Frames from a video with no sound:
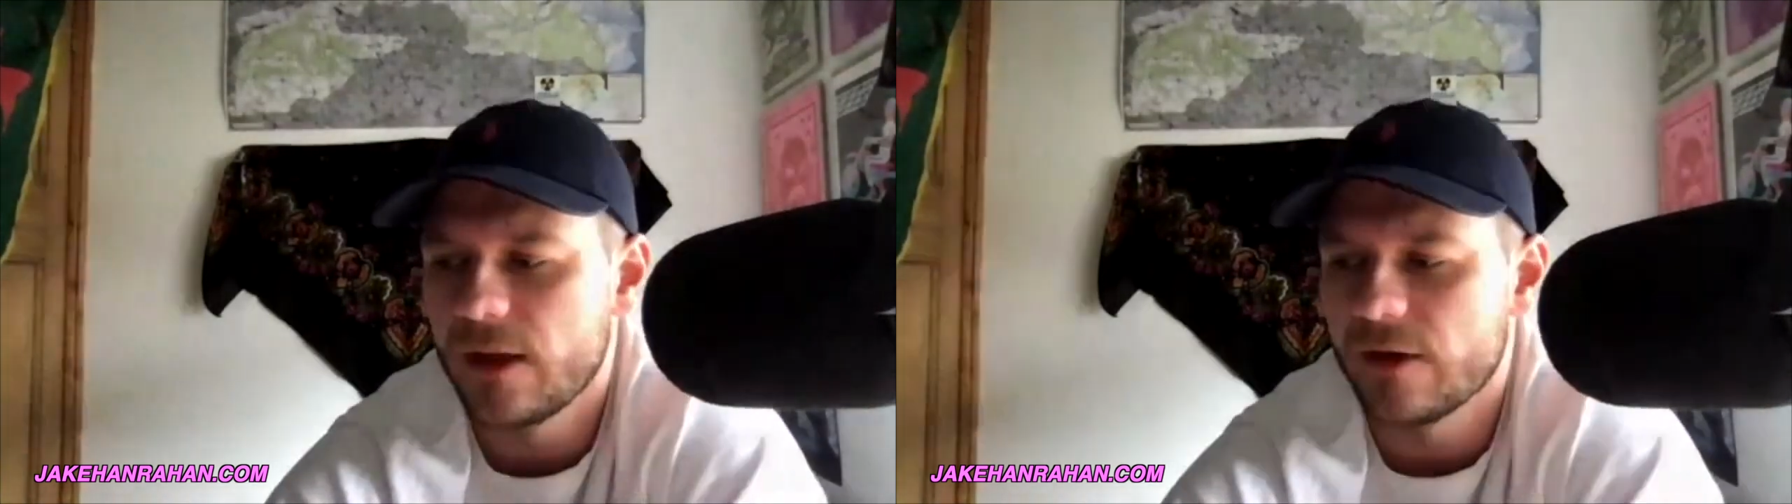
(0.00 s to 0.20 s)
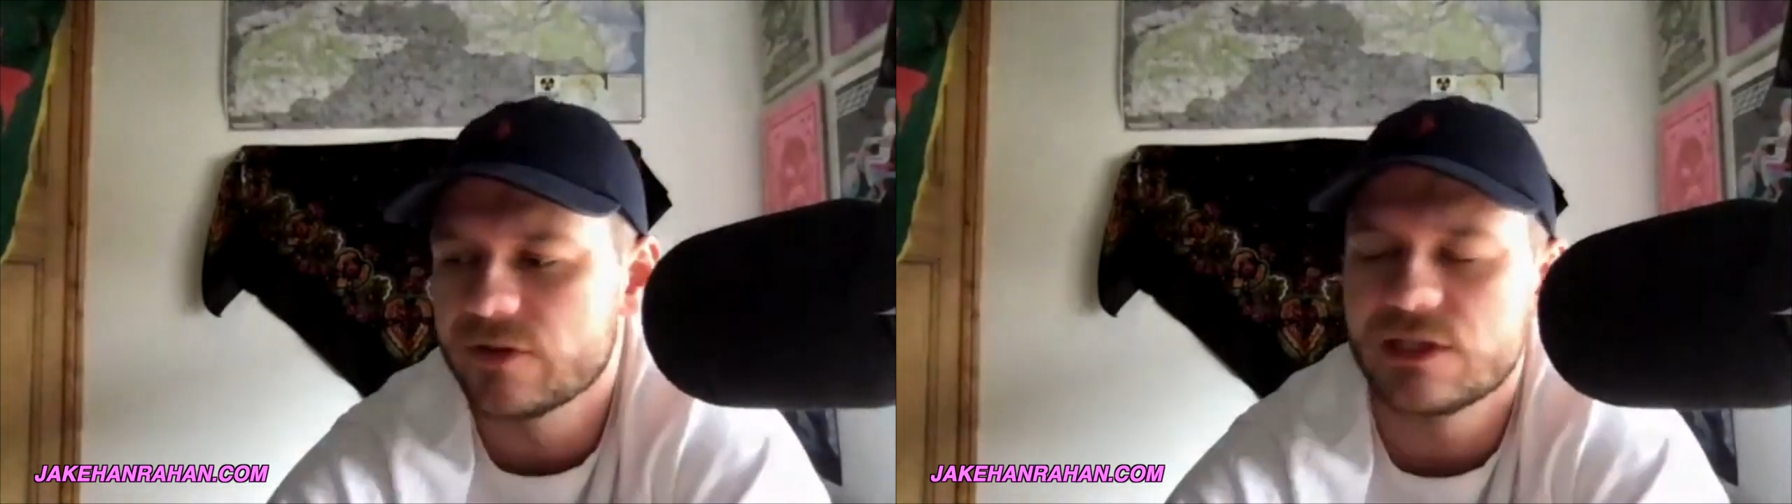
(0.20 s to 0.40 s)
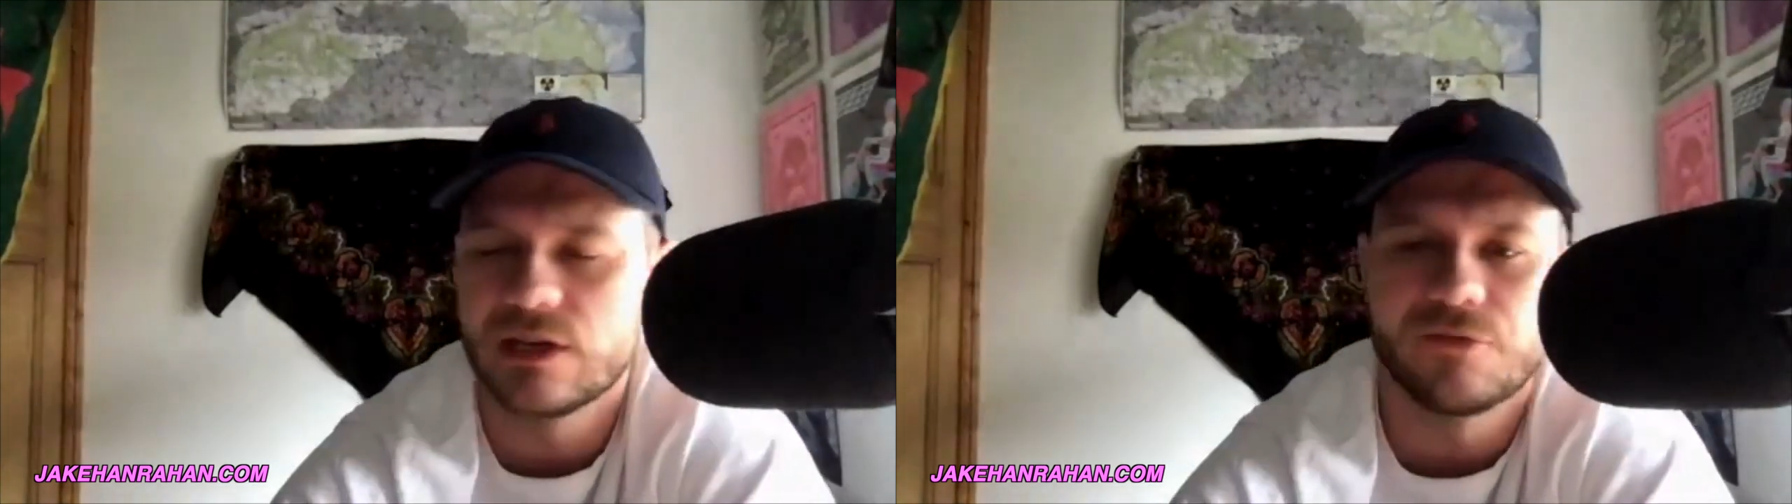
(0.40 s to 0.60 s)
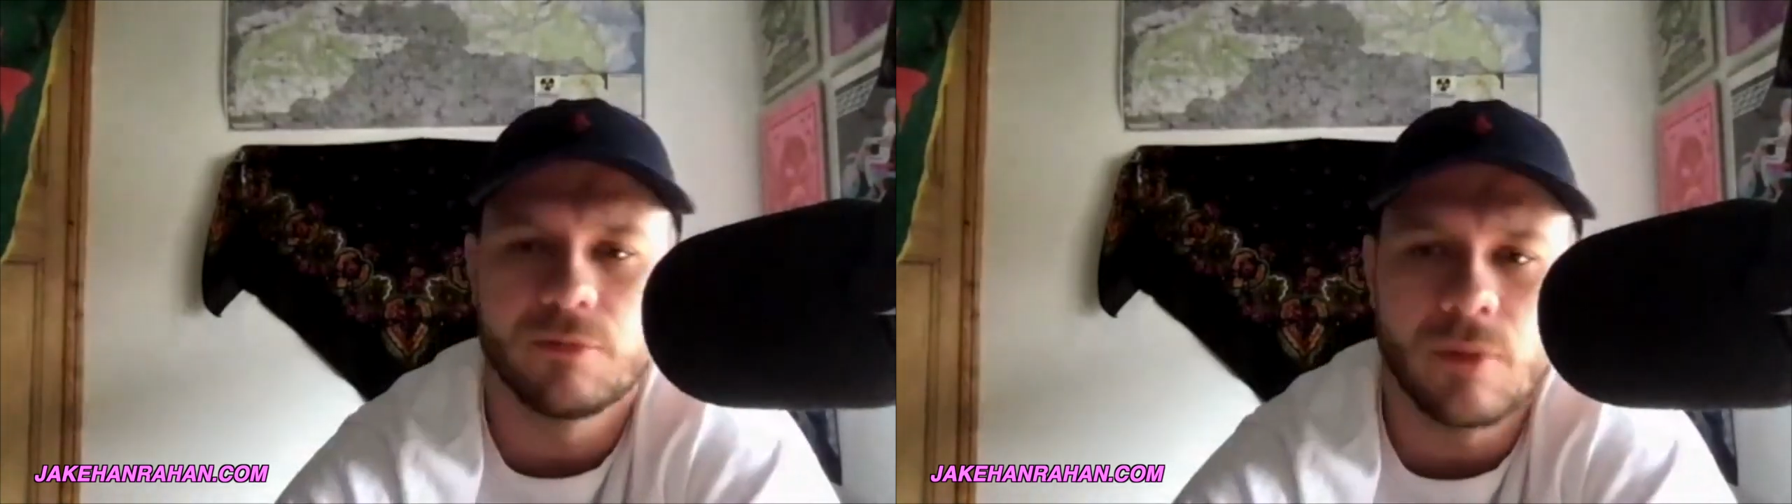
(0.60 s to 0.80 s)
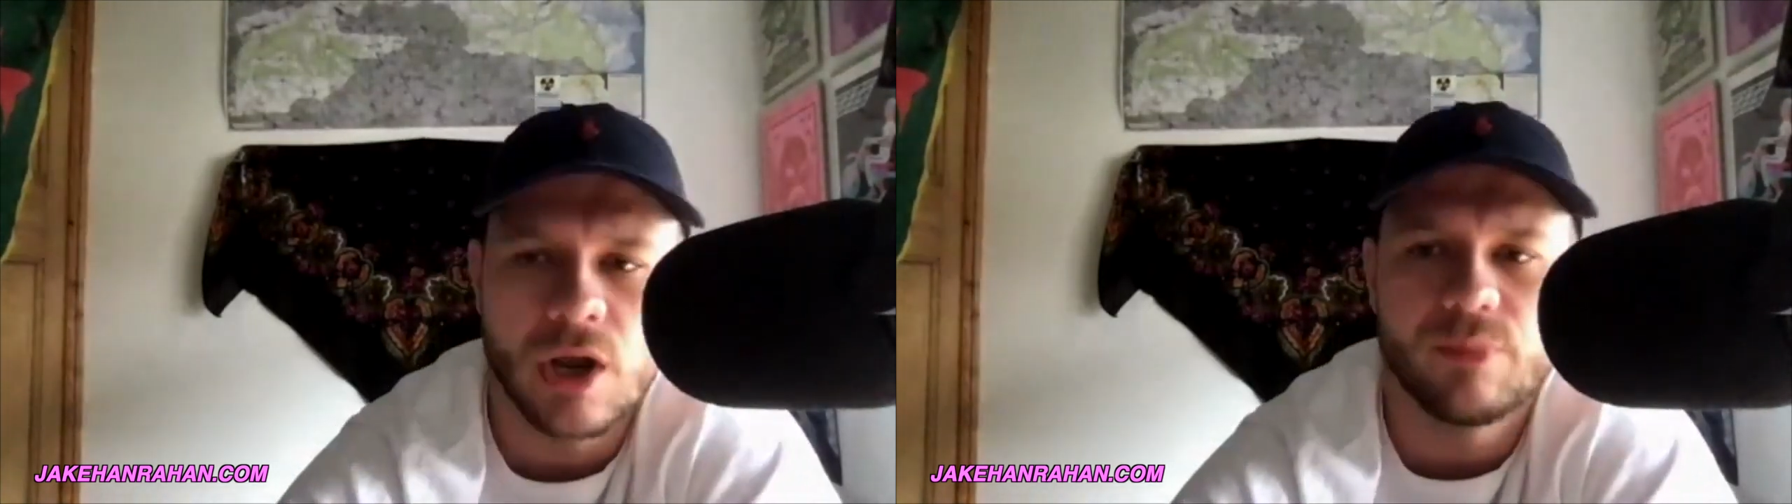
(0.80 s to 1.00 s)
you have to see it
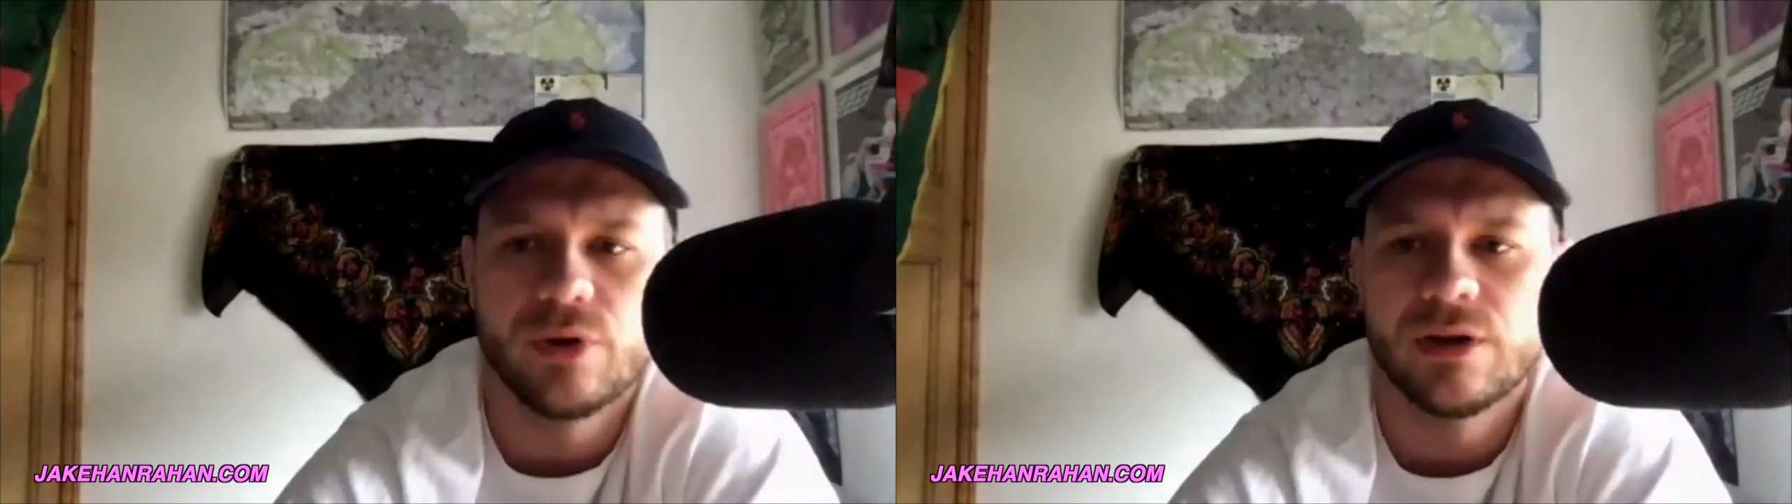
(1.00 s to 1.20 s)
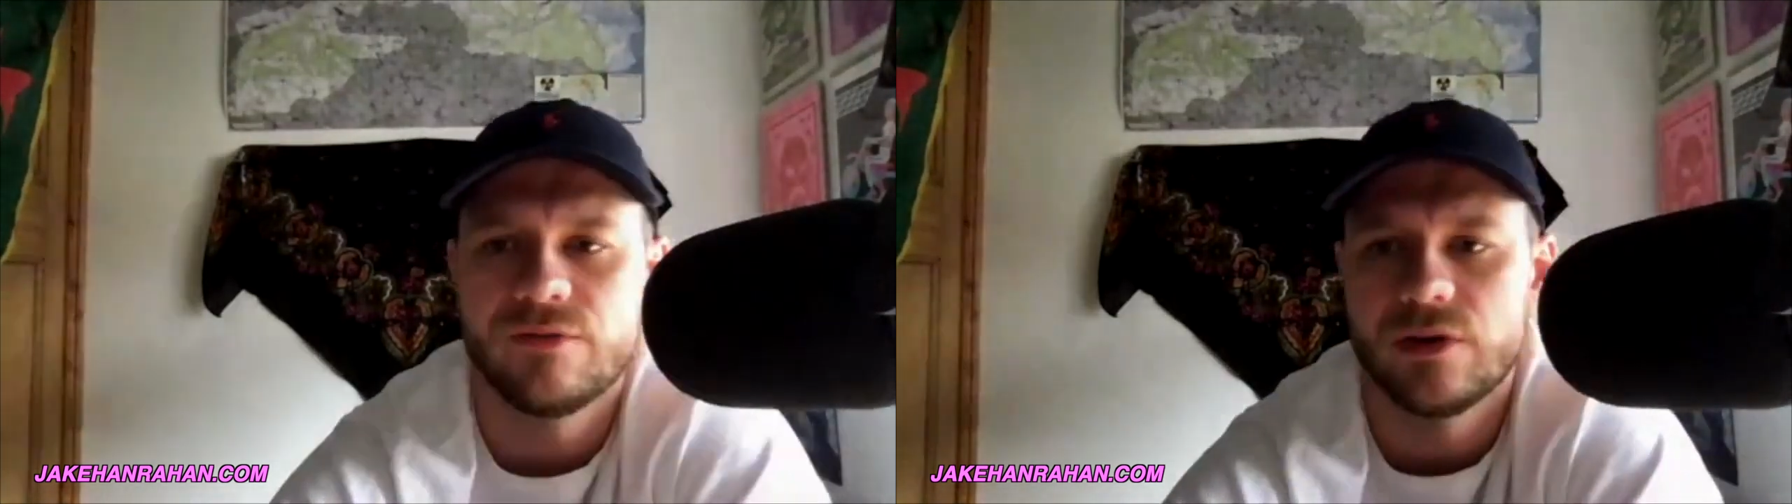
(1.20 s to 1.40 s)
from my point of